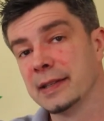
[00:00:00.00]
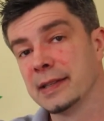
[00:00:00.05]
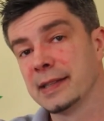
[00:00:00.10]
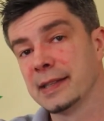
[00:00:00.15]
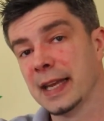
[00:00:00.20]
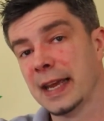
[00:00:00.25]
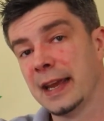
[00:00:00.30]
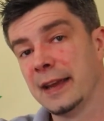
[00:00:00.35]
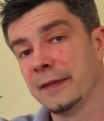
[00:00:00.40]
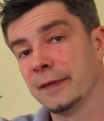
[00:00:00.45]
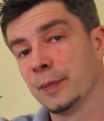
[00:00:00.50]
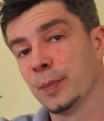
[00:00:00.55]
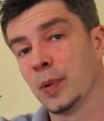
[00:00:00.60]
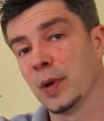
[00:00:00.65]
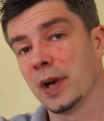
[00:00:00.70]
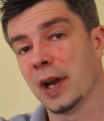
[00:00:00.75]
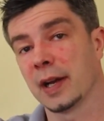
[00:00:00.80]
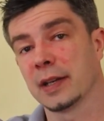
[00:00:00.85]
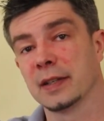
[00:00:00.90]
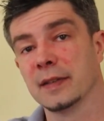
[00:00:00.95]
safe,
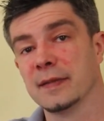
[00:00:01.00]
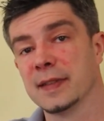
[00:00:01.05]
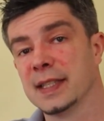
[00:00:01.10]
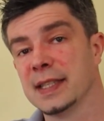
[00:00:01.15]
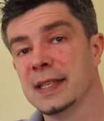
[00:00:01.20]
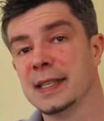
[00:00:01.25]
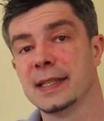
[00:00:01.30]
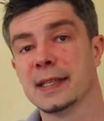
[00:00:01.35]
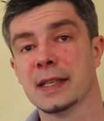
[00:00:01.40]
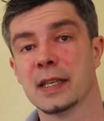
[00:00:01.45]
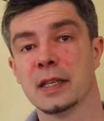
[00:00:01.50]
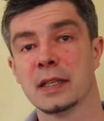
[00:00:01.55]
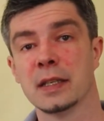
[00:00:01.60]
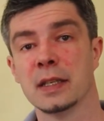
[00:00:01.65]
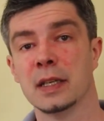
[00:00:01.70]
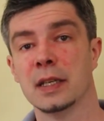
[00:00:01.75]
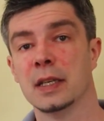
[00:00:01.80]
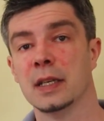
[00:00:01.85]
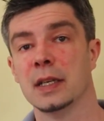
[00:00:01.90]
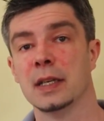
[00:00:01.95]
productive season.
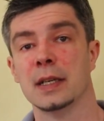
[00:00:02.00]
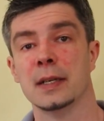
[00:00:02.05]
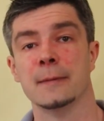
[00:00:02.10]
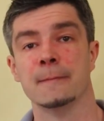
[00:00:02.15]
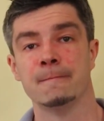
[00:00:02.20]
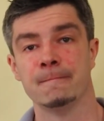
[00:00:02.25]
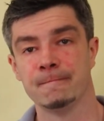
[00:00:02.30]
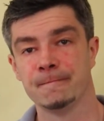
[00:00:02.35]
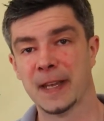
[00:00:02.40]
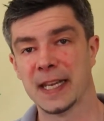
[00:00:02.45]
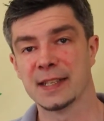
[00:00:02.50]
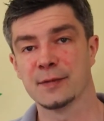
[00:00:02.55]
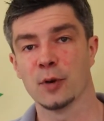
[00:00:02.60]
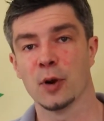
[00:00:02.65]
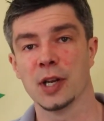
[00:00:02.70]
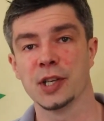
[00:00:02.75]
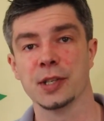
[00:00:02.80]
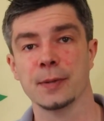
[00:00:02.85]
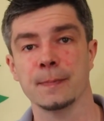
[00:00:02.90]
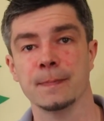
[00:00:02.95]
Thanks for
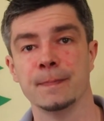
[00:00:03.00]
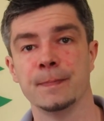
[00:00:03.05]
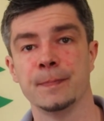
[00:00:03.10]
watching.